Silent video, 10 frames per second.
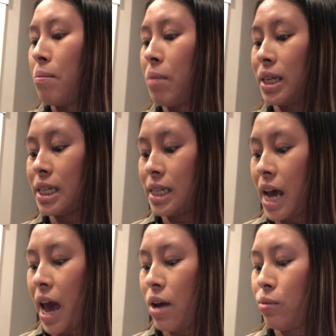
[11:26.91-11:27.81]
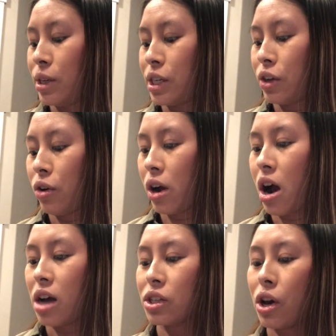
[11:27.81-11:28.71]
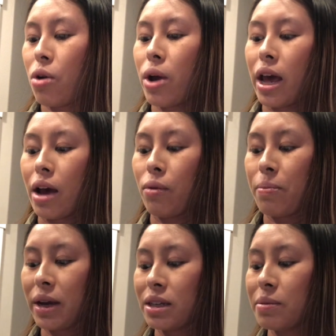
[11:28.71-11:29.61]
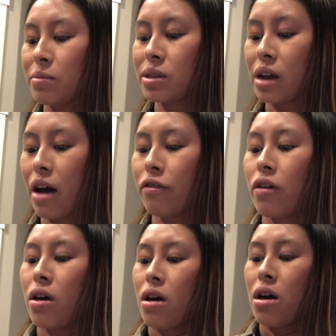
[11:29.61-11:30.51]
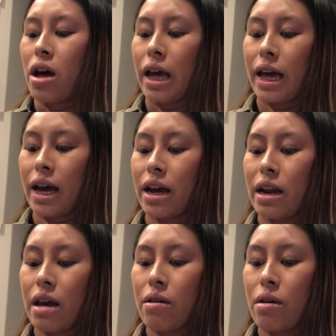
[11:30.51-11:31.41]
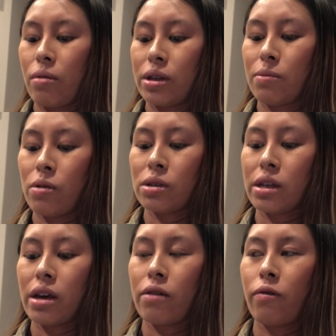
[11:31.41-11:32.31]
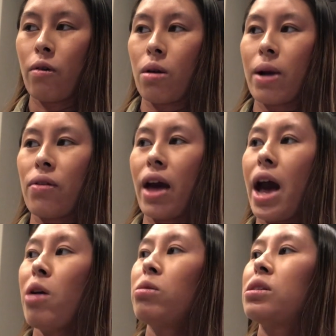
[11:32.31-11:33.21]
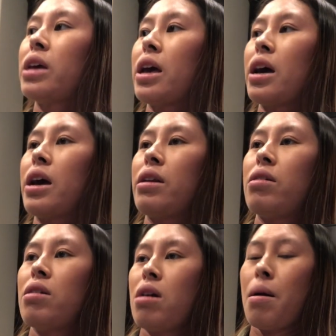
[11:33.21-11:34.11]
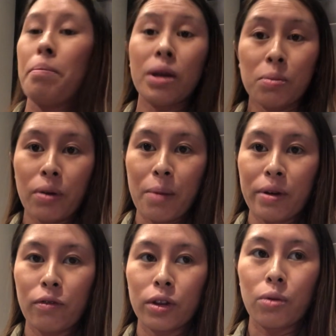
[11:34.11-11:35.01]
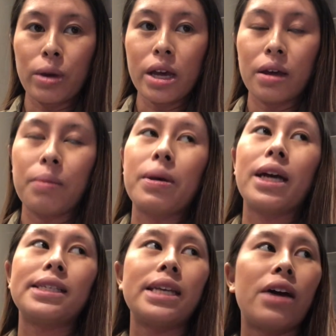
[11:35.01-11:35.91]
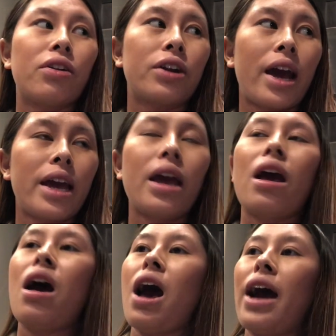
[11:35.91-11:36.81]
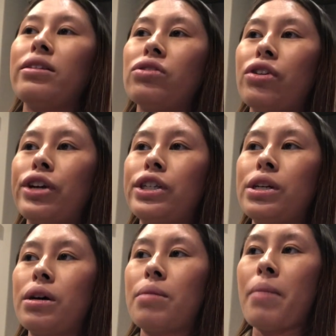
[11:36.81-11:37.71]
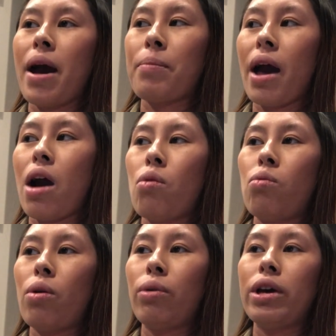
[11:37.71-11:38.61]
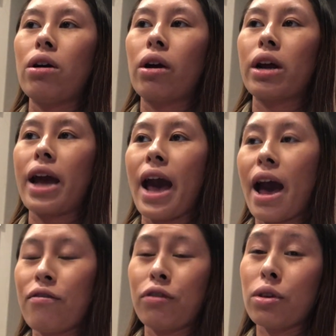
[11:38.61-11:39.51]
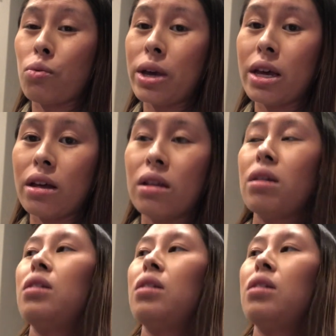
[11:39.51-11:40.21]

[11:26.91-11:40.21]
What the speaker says: But today we did go to Costco and we picked up some stuff, and it was mostly for around the house and meal prepping for the week, because the other night I started to map out what we are gonna have for the week